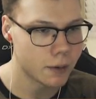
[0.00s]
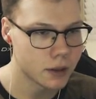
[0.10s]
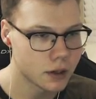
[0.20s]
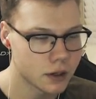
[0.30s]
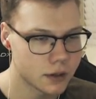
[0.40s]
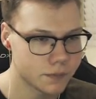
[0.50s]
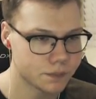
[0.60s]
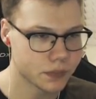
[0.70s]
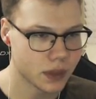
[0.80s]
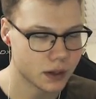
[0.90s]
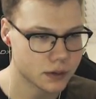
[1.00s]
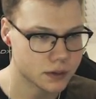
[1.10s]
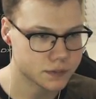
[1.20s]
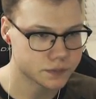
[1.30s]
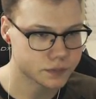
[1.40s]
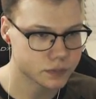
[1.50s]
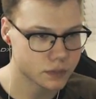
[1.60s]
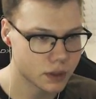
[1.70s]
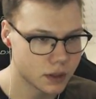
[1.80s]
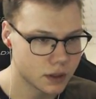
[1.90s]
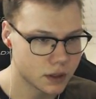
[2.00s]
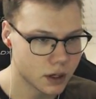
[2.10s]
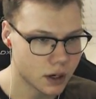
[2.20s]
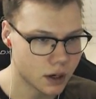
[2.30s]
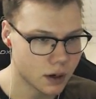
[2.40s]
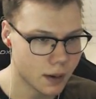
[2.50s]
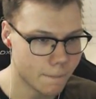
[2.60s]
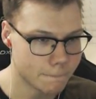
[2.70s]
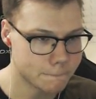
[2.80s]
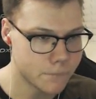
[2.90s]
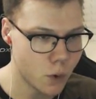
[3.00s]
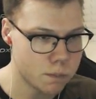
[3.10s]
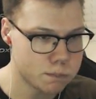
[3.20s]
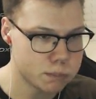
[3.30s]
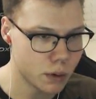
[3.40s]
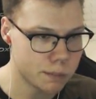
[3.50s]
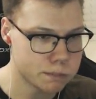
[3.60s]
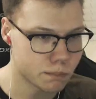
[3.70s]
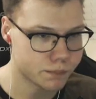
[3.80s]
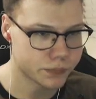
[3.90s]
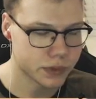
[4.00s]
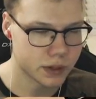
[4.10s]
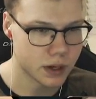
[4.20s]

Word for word: Ah yes, I look very normal right now, and that's not good. That's not exactly what we want.